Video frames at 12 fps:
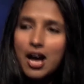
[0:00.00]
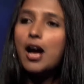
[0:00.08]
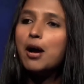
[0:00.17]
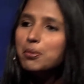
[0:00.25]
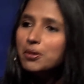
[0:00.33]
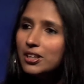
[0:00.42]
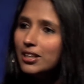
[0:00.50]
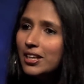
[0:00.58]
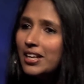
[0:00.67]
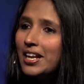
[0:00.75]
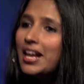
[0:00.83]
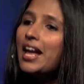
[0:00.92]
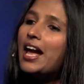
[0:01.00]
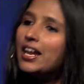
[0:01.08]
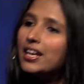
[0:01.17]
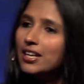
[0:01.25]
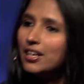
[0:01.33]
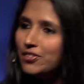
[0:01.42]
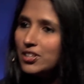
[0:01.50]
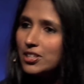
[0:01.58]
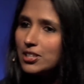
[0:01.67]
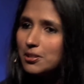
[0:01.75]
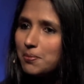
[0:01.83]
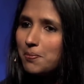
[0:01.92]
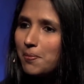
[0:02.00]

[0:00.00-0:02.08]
Hubble and Leavitt.